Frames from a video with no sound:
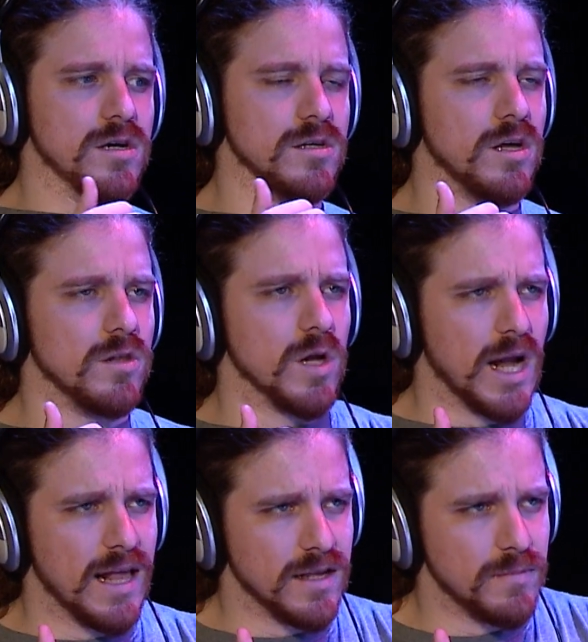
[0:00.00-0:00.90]
On Long
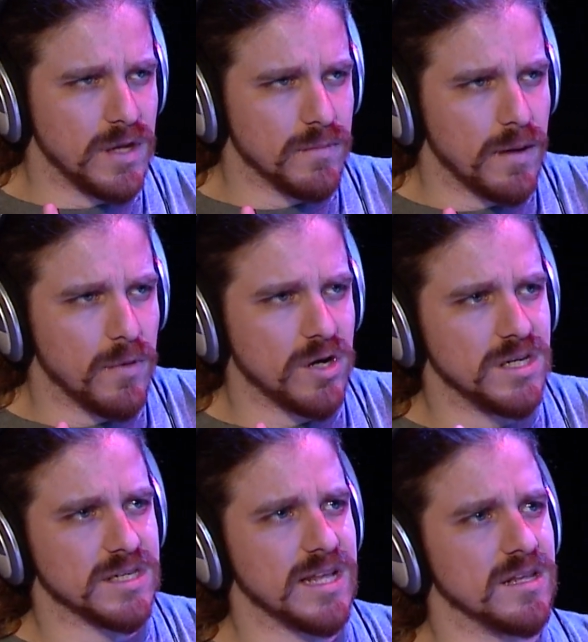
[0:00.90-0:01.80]
Island, me and my
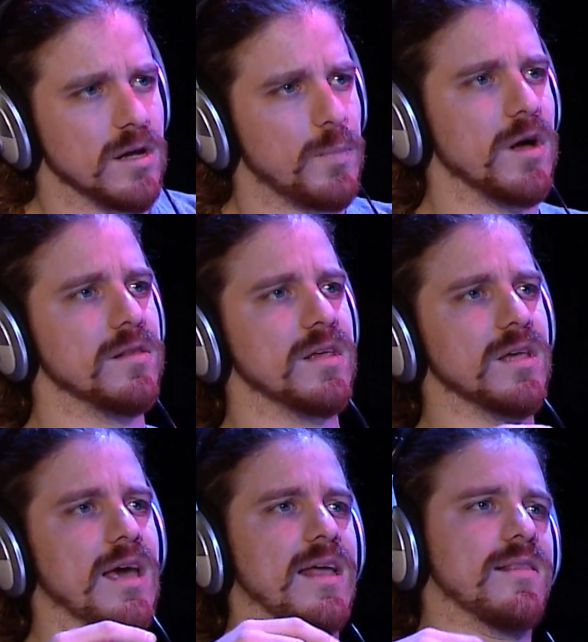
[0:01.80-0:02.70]
buddies ended up
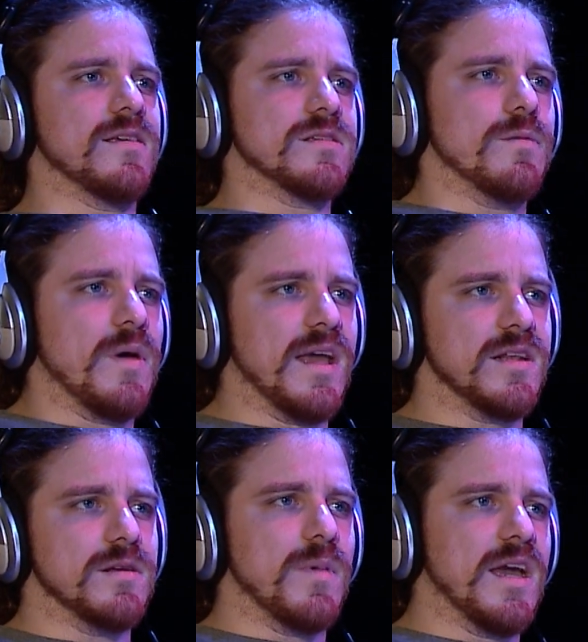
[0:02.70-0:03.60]
at this
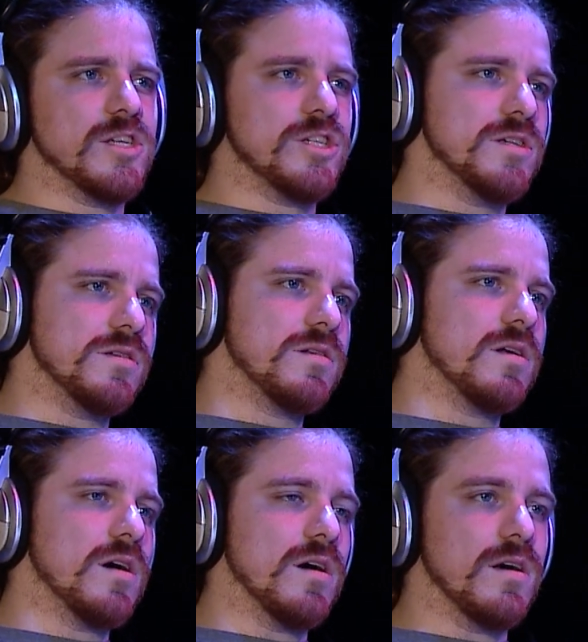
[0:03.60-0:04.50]
abandoned
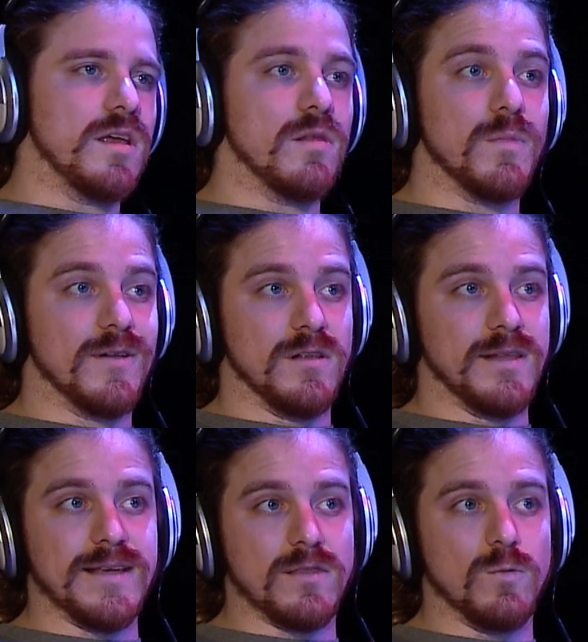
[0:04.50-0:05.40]
mansion in the middle of
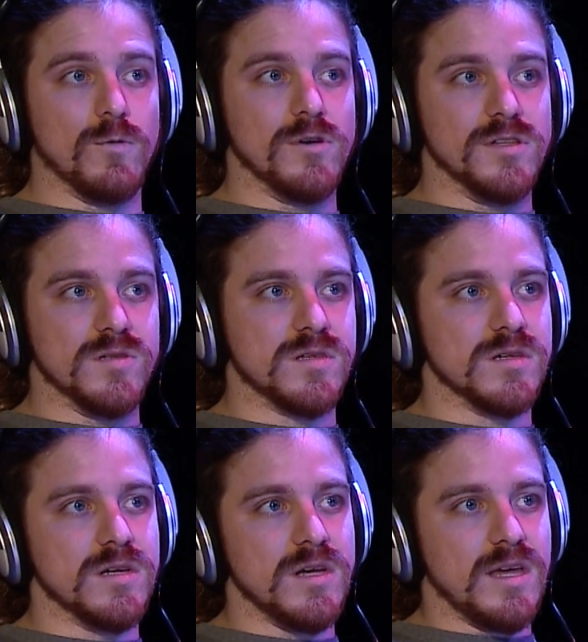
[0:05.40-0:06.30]
like the woods,
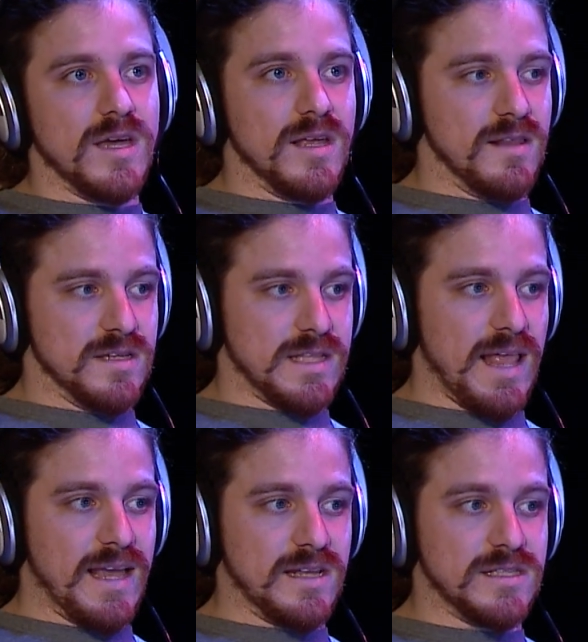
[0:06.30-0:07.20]
in this
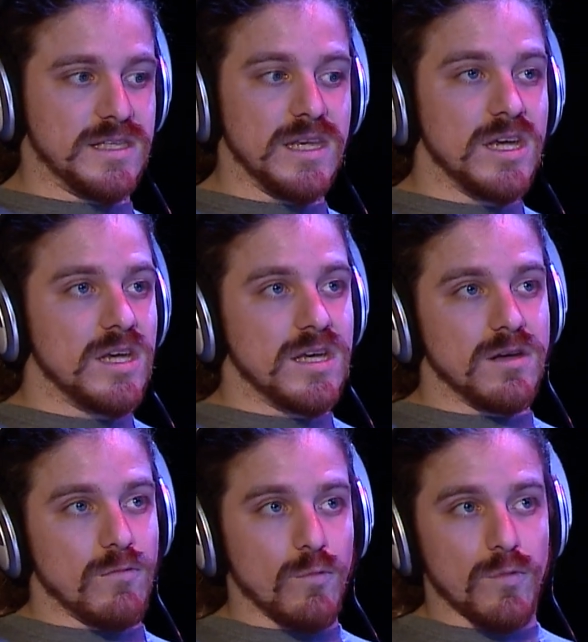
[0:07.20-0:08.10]
like
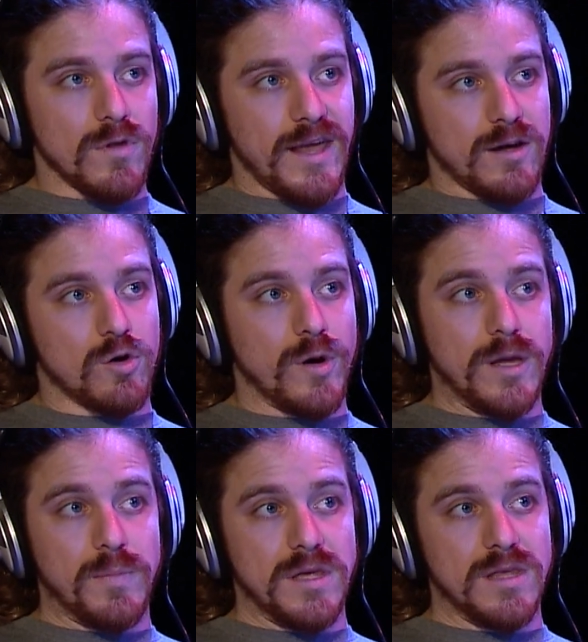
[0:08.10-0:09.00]

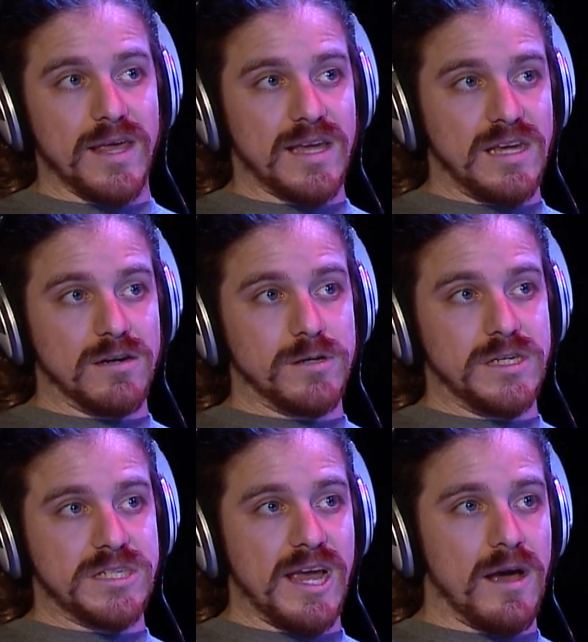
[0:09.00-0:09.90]
creepy, like
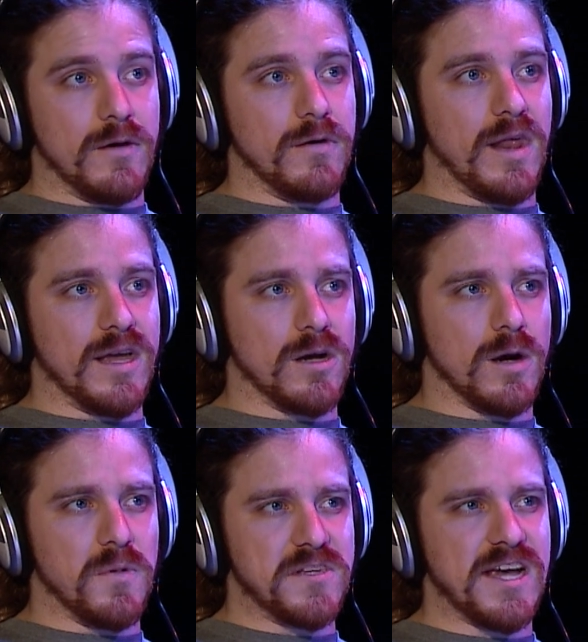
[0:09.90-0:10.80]
eerie town, like a
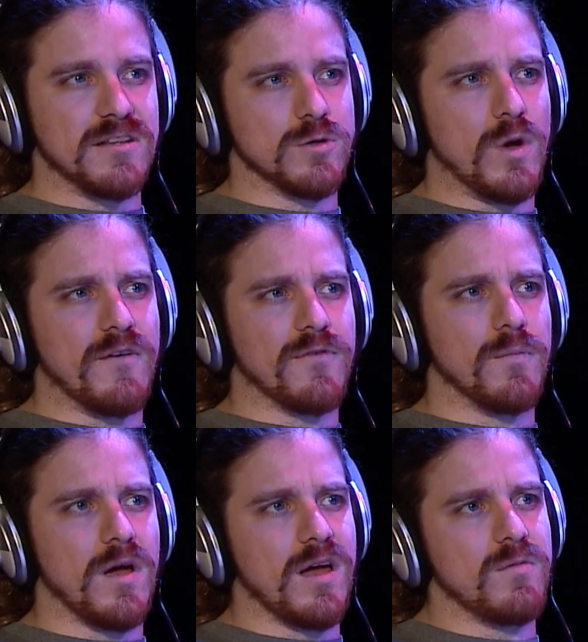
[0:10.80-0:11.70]
couple towns away
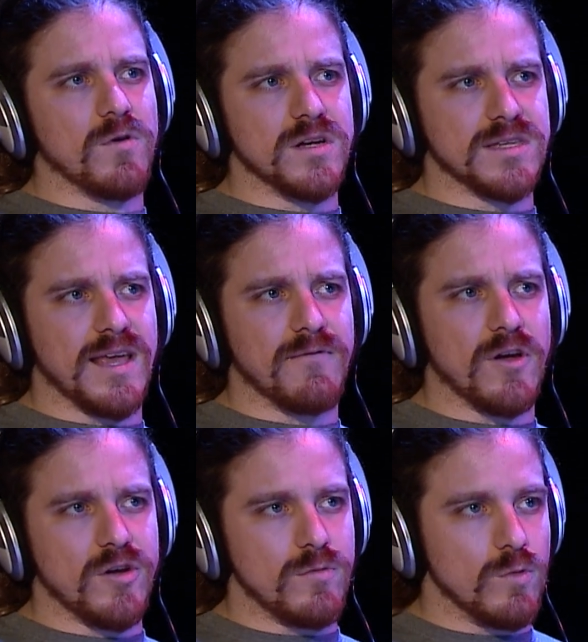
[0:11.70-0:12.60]
from mine, where it's like
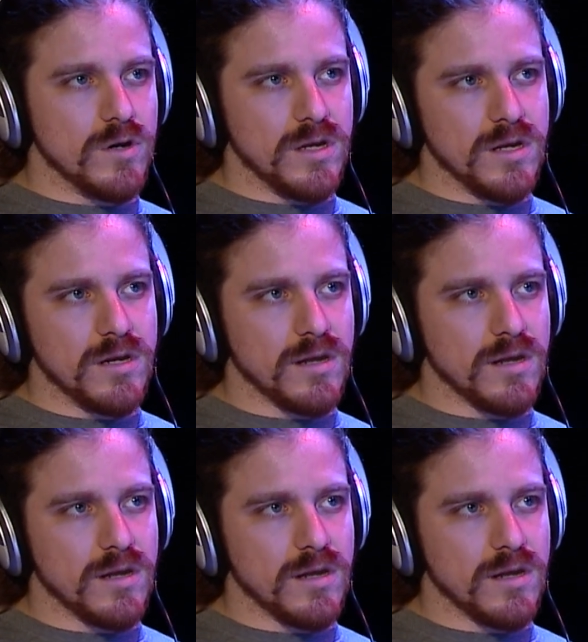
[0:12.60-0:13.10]
very wooded. And